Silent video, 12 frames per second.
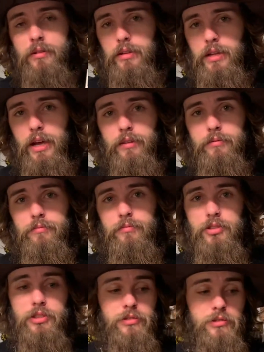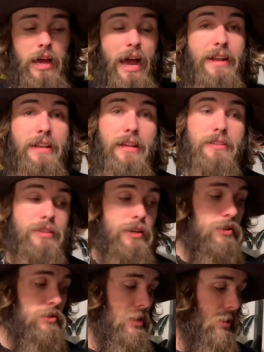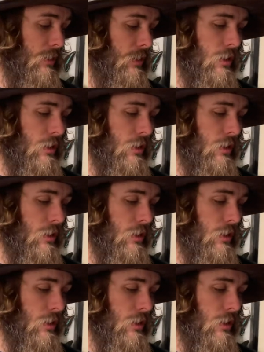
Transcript: Yeah, just ideas to consider.